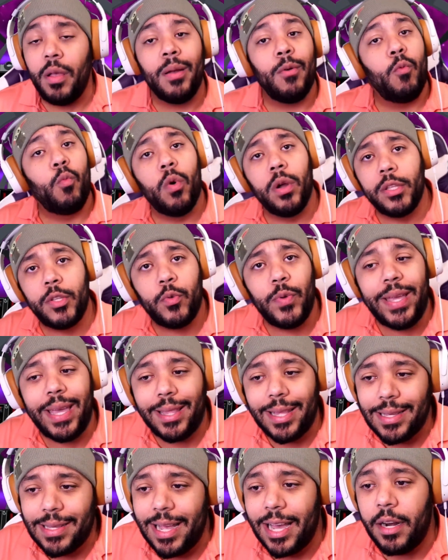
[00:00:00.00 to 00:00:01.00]
Once we get
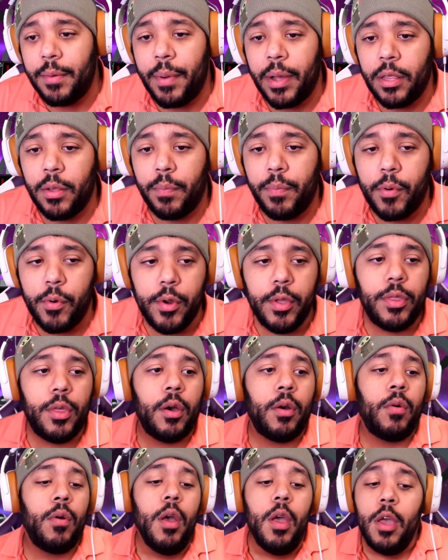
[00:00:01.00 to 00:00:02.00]
this item on the board
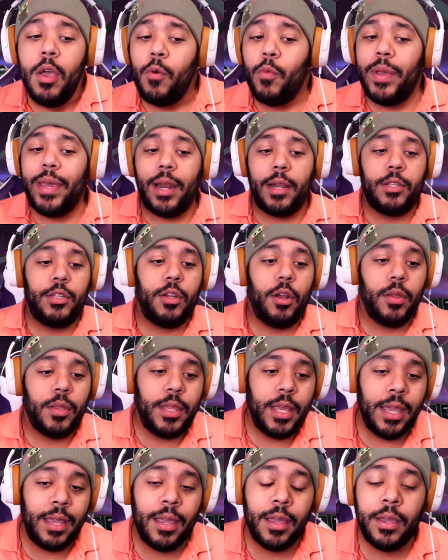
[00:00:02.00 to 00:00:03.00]
though, we gotta start
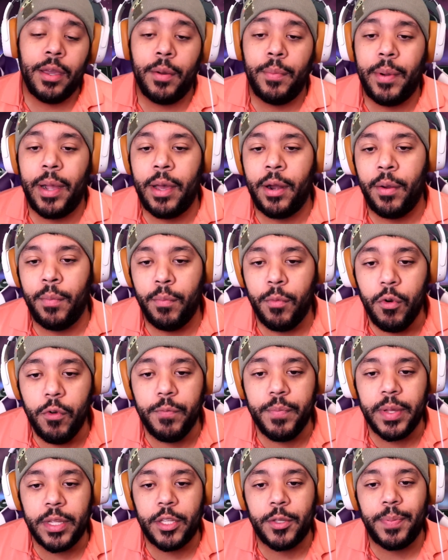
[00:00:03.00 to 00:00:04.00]
thinking about our
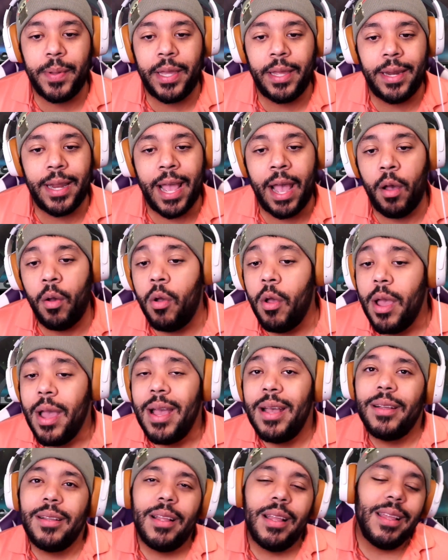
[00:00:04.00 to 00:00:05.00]
movement speed. Now,
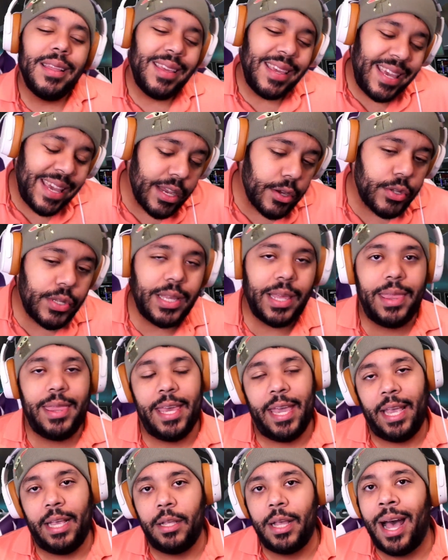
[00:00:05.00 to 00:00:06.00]
here's the
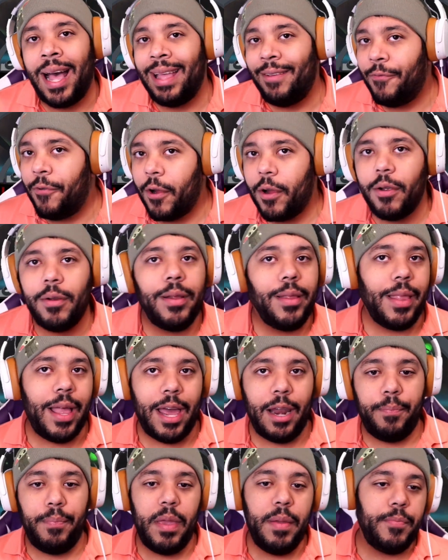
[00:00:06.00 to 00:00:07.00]
thing. I've heard a
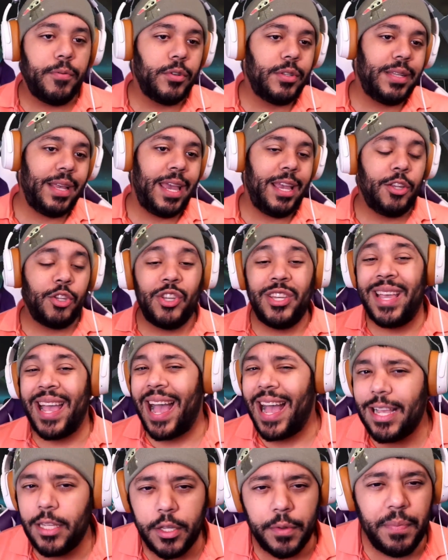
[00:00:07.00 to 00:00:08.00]
lot of people say she
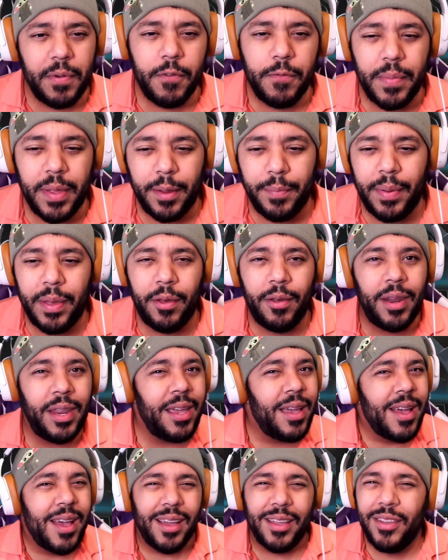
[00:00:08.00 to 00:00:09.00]
has a movement
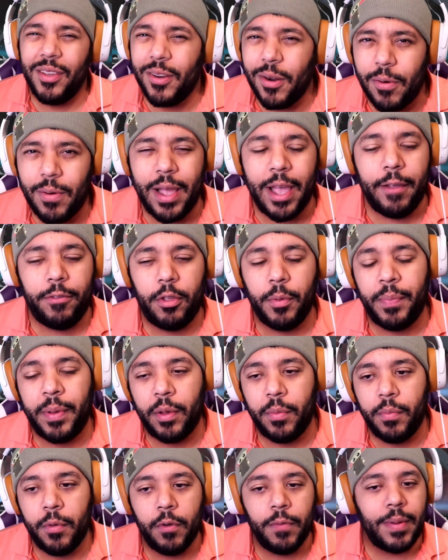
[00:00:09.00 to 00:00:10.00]
ability. You don't have to
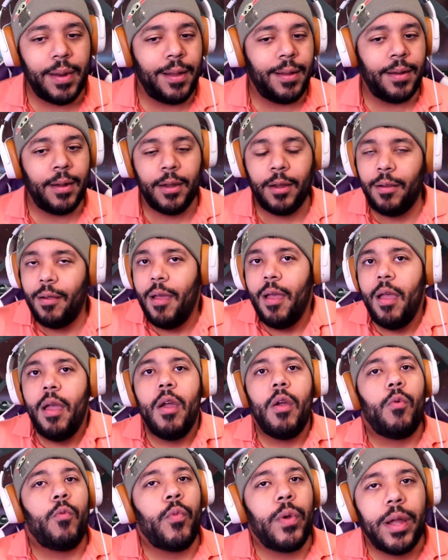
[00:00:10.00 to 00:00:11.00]
build movement on her.
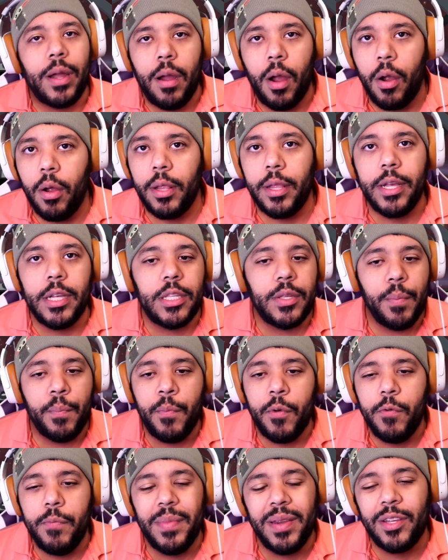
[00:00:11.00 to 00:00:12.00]
Regardless,
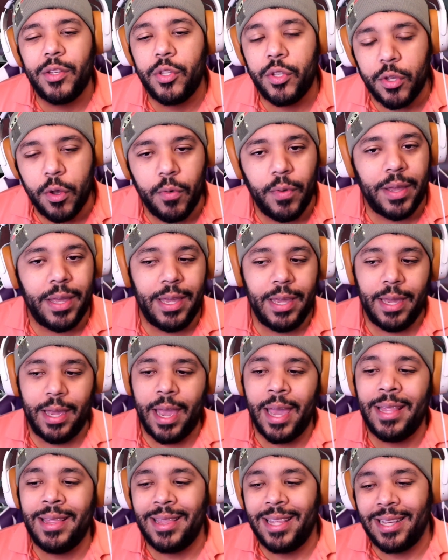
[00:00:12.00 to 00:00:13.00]
movement is so key
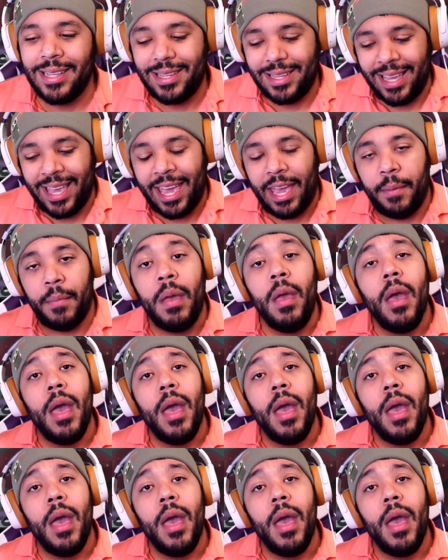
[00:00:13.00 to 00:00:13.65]
in this game.